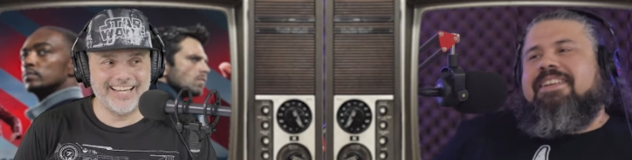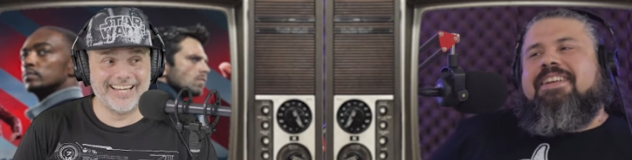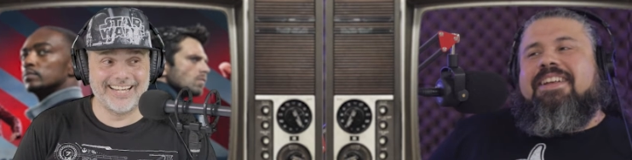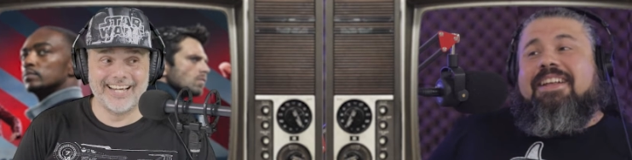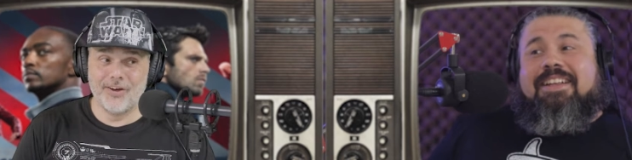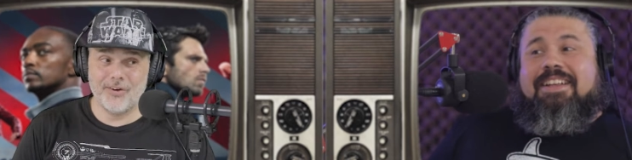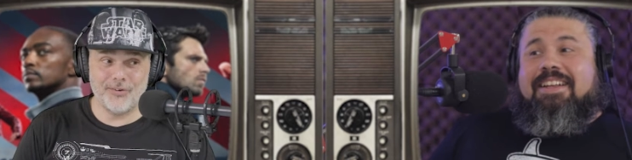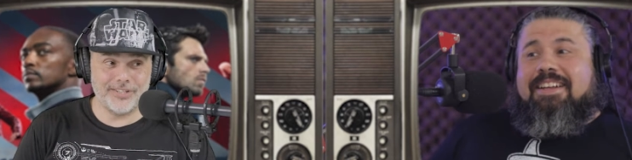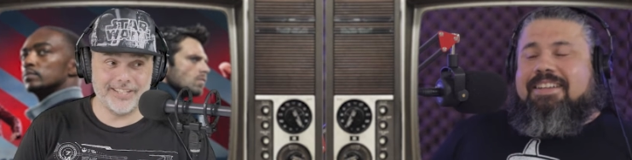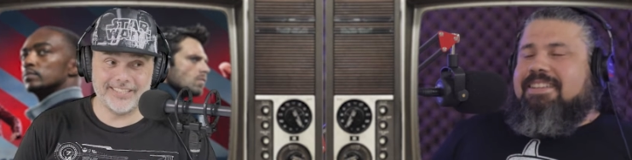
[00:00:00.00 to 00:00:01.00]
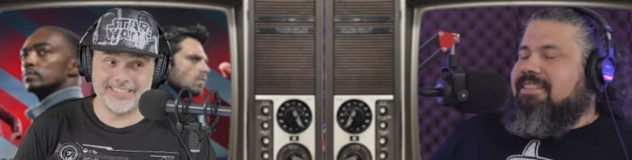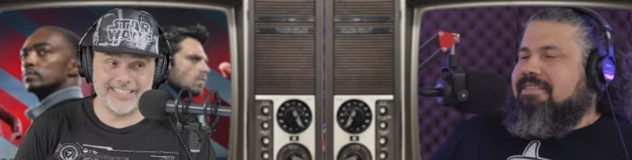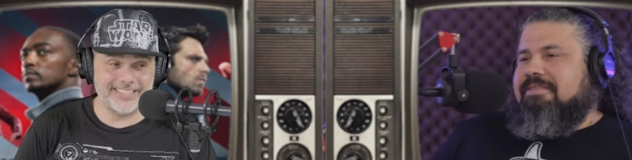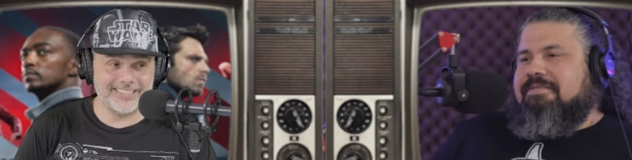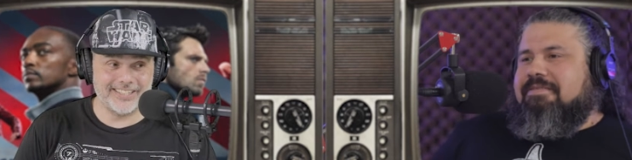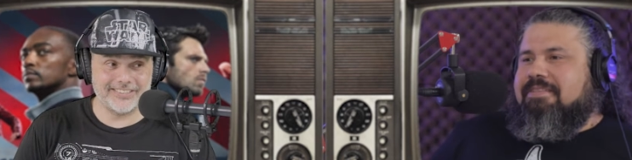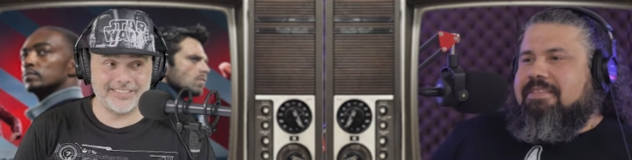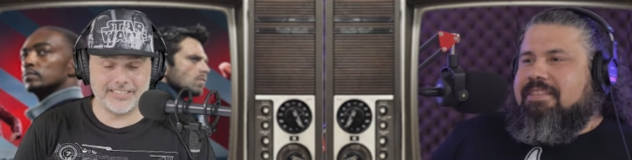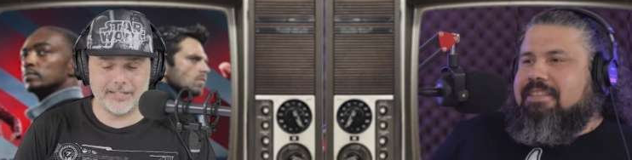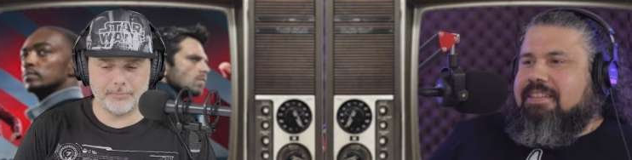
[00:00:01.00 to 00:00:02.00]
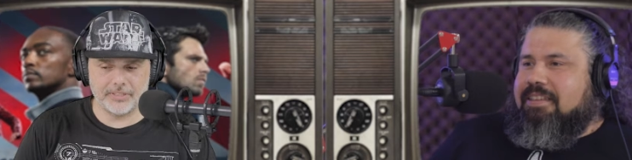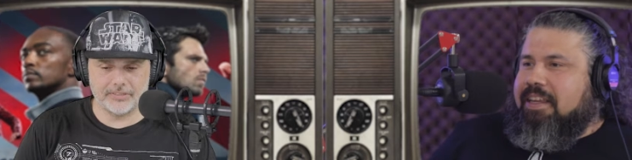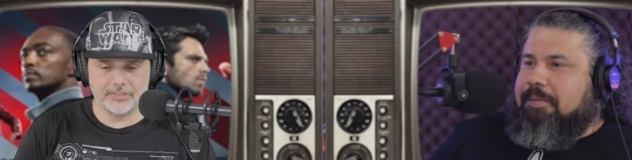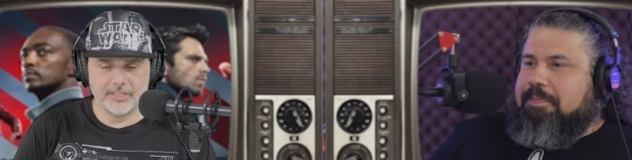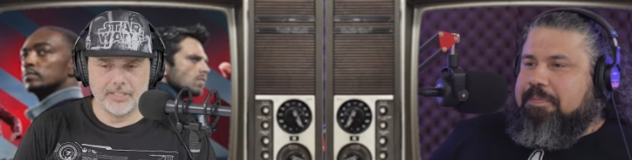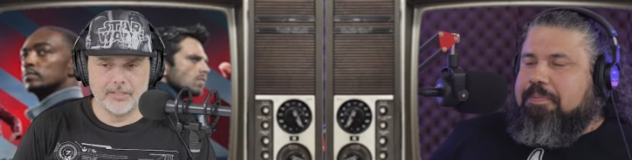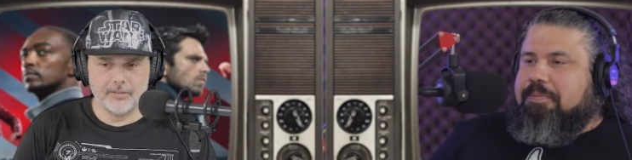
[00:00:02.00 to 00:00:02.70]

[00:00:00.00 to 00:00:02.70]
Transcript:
Speaker 1: Yeah. Oh yeah, they did not dig that because. Yeah.